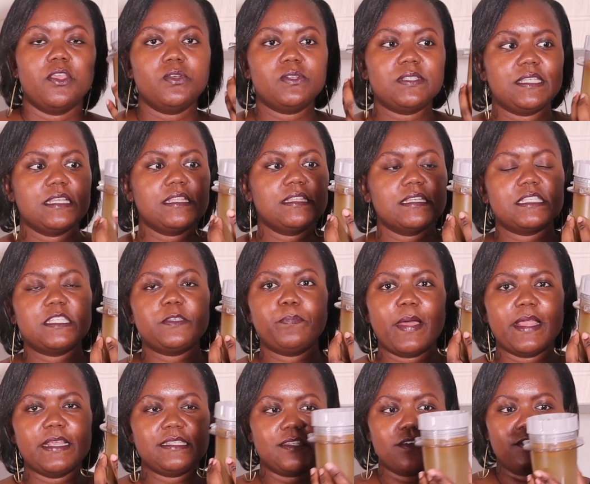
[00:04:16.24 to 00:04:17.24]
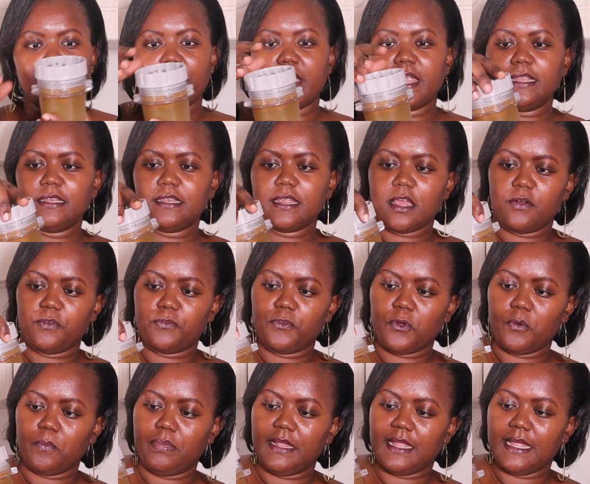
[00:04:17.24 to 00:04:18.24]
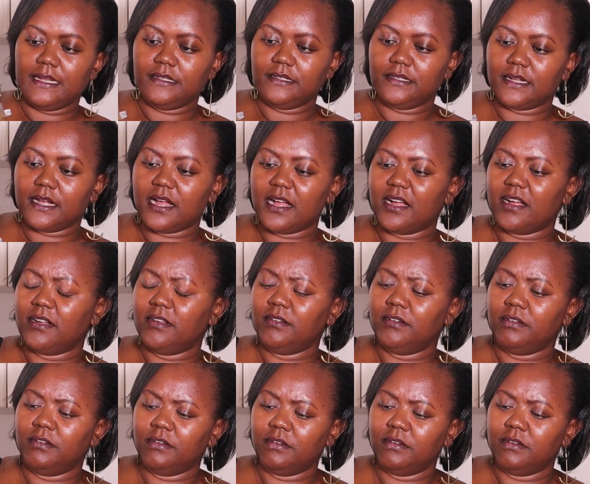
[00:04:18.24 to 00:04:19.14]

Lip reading: Using the spice grinder of your blender,